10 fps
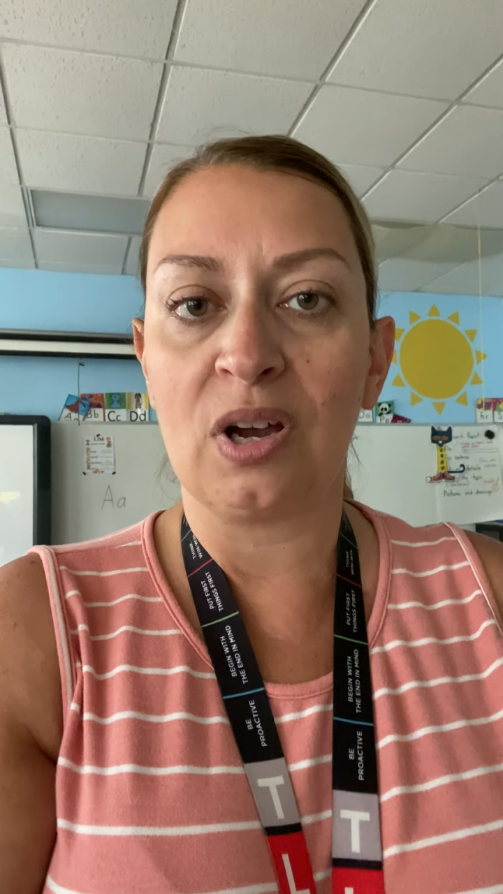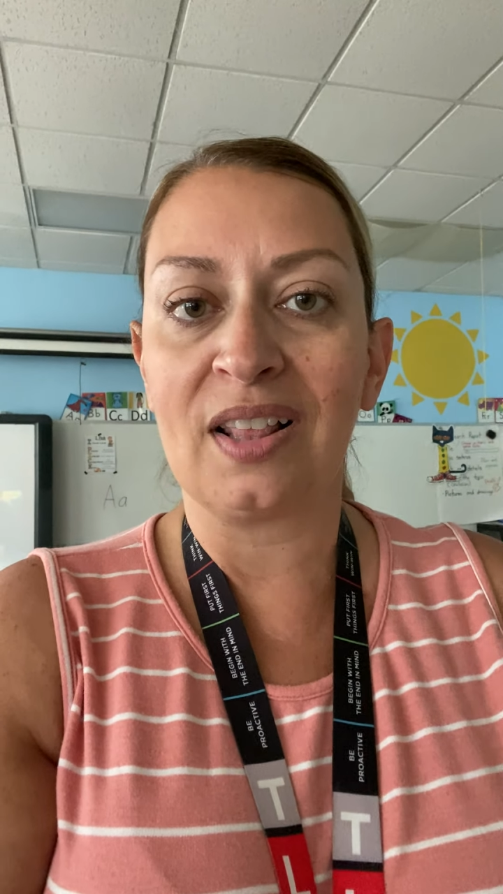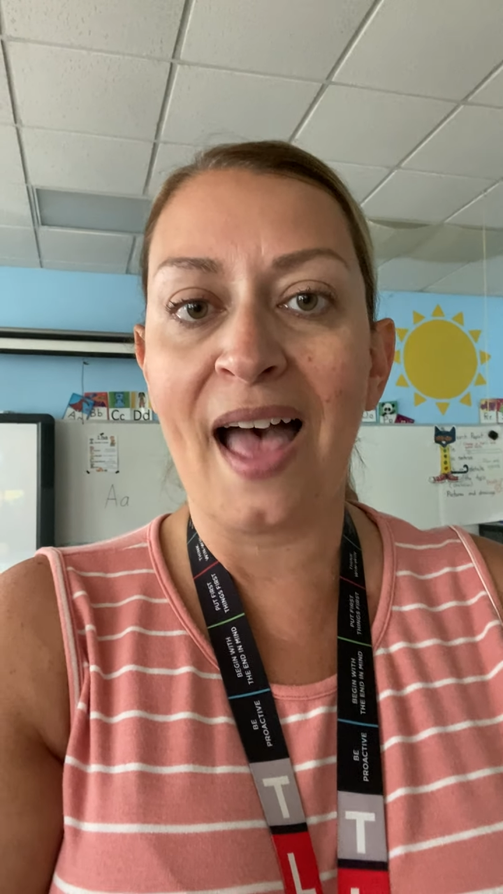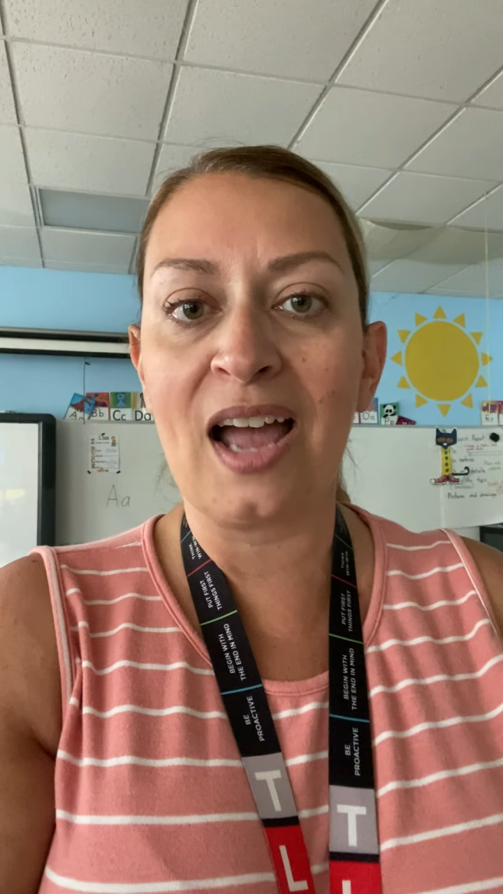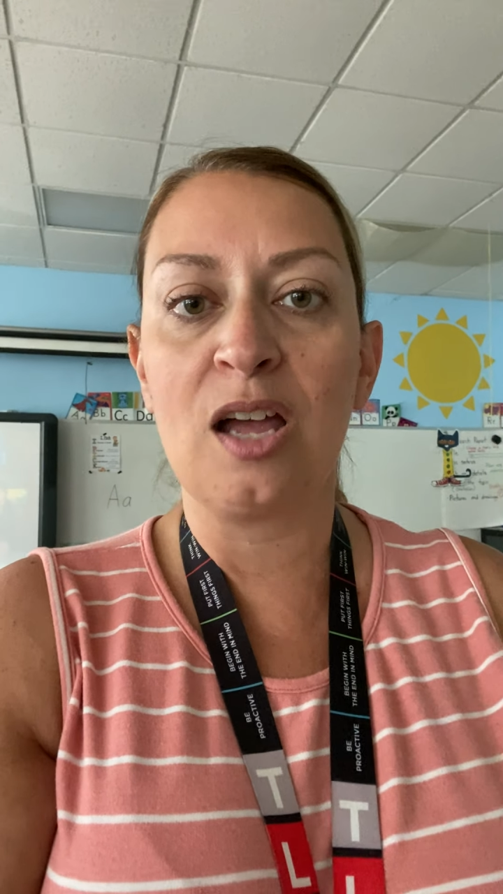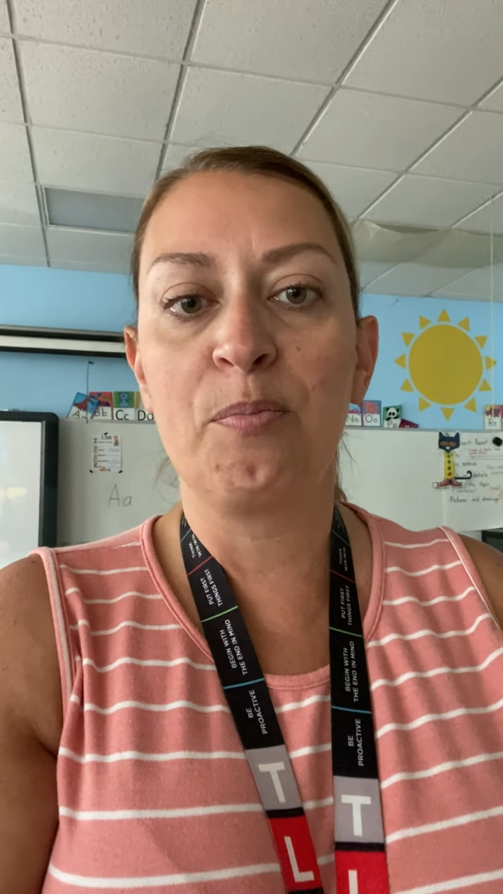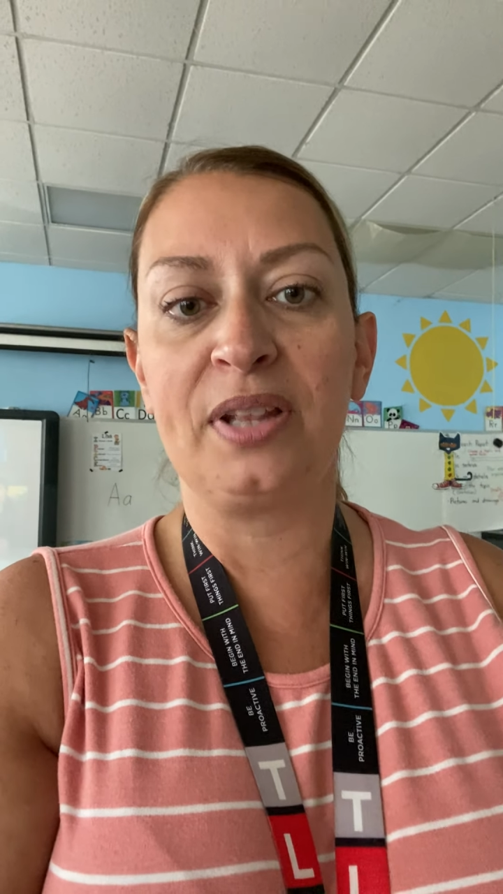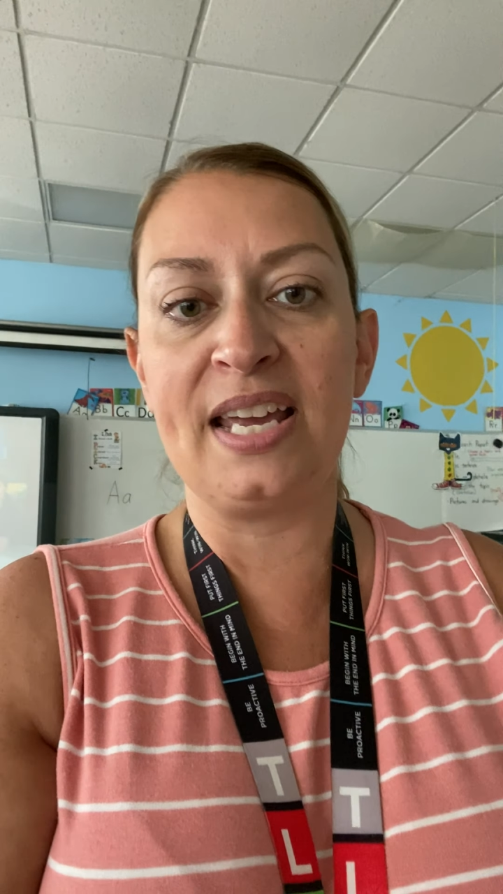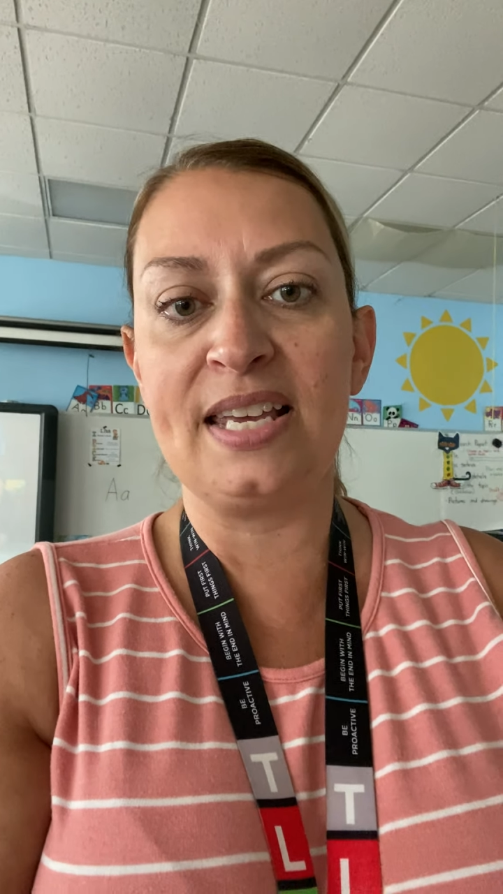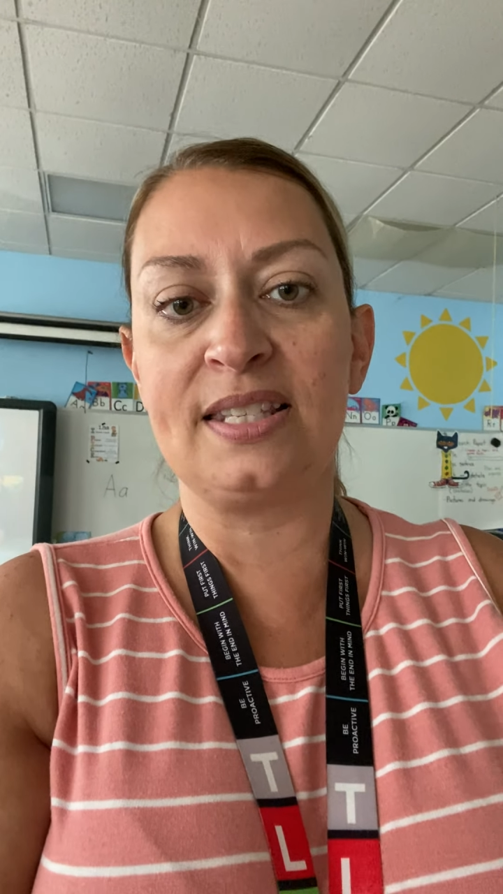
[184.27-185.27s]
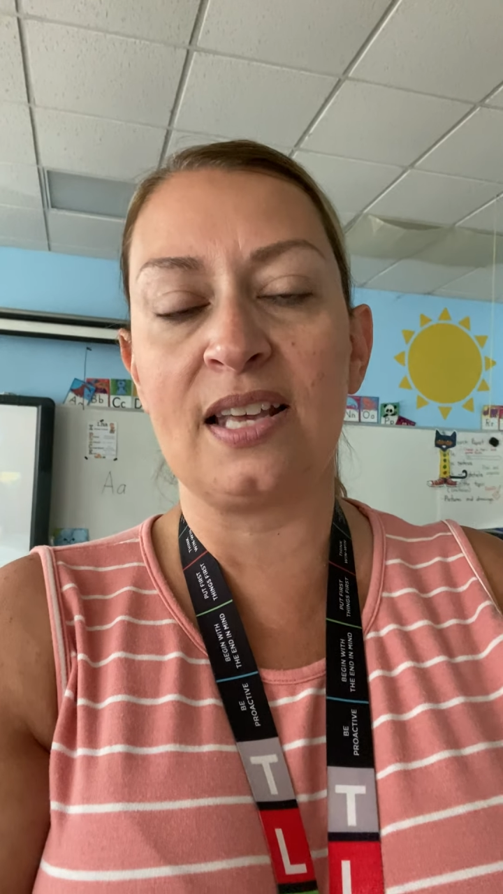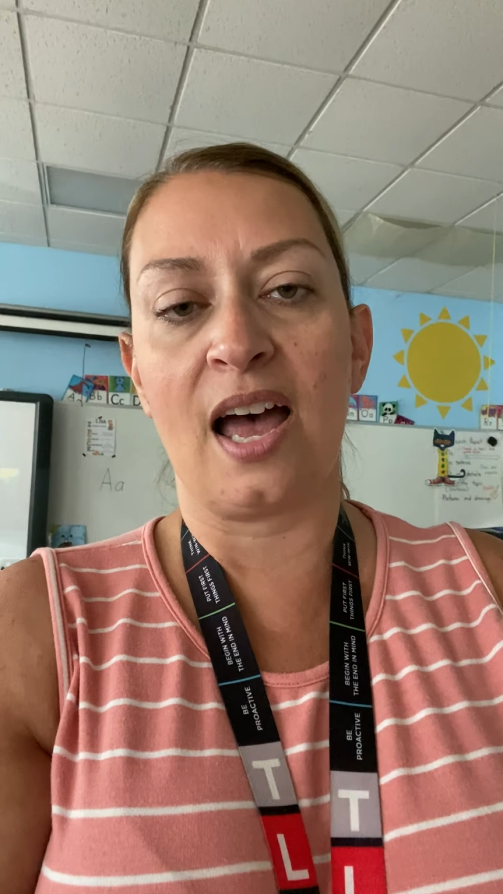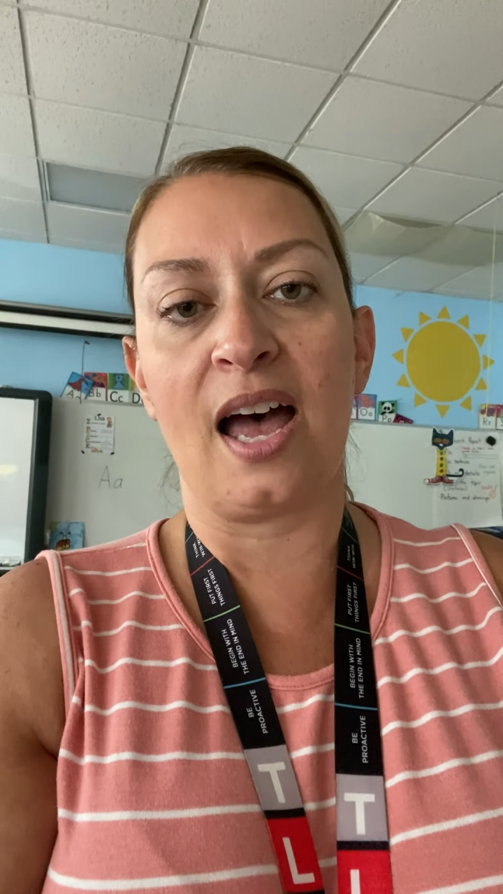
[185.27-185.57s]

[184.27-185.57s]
o'clock, please